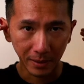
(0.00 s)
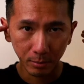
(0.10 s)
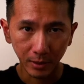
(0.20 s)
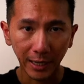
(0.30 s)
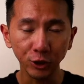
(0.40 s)
be
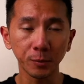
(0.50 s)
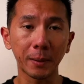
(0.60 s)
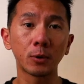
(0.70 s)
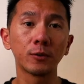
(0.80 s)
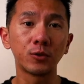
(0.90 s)
I should be
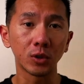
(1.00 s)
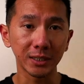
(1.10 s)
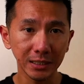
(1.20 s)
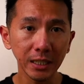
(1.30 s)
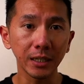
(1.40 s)
able to
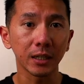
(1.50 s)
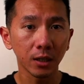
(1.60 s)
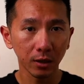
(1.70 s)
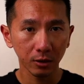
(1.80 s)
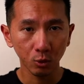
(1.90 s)
foresee
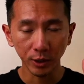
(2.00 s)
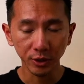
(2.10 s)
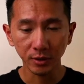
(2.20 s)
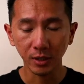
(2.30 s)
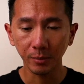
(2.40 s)

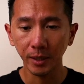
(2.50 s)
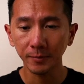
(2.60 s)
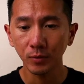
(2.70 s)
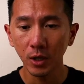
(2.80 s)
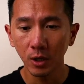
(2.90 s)
questions
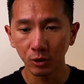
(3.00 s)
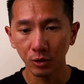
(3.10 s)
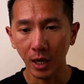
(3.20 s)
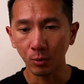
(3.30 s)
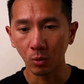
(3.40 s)
coming. So
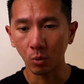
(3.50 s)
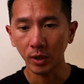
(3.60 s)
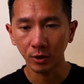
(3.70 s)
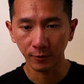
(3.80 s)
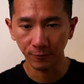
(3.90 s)
I will
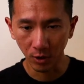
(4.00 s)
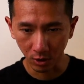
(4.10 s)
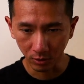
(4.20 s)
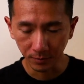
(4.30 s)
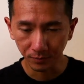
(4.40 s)
work on a
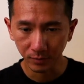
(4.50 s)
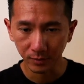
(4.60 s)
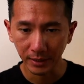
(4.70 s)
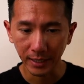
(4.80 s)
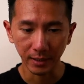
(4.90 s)
flow
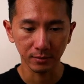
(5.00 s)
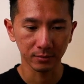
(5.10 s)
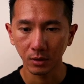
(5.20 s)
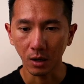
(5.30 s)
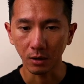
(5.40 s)
that
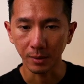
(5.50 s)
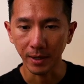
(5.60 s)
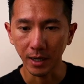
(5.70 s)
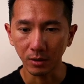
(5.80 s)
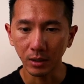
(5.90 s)
talk
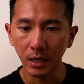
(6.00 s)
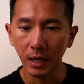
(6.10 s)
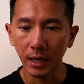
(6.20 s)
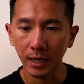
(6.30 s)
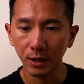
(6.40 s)
about
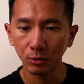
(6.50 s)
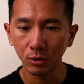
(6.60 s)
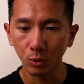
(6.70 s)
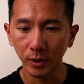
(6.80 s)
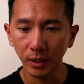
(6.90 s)
how
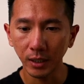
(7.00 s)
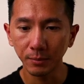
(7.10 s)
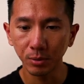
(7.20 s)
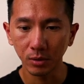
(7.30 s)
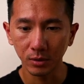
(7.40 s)
do we
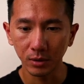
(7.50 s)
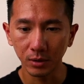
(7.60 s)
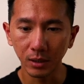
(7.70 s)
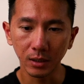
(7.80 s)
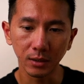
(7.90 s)
input
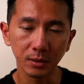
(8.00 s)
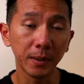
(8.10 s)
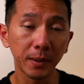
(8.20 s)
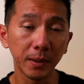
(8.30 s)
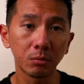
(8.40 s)
the
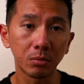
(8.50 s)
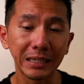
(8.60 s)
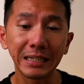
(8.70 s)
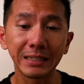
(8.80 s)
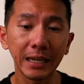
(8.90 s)
space number
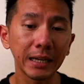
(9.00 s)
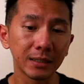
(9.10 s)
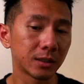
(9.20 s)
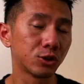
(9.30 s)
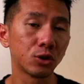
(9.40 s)
in case
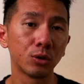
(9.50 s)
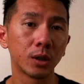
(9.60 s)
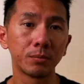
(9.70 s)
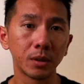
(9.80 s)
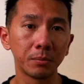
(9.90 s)
the zone
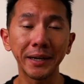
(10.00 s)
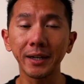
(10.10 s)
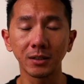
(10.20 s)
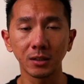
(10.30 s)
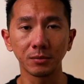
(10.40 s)
number
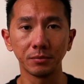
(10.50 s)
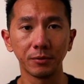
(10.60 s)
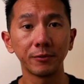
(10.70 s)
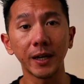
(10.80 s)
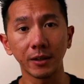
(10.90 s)
mechanism
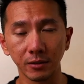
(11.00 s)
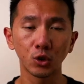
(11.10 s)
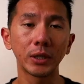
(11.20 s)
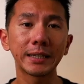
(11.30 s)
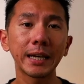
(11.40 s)
fail. So
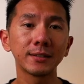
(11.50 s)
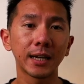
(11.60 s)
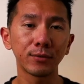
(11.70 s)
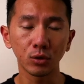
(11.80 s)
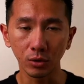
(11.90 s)
in case I
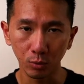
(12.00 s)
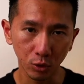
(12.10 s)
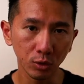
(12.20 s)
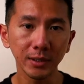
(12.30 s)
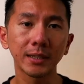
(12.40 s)
have to
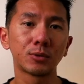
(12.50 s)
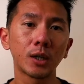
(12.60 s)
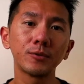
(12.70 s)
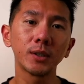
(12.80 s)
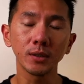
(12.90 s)
use it as
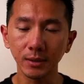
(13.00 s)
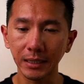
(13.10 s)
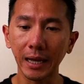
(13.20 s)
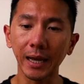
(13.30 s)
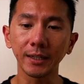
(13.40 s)
reference,
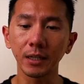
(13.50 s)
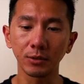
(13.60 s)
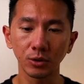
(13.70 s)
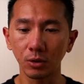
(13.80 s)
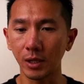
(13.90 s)
I can
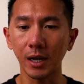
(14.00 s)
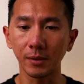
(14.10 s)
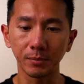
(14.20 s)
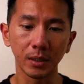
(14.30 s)
show that up.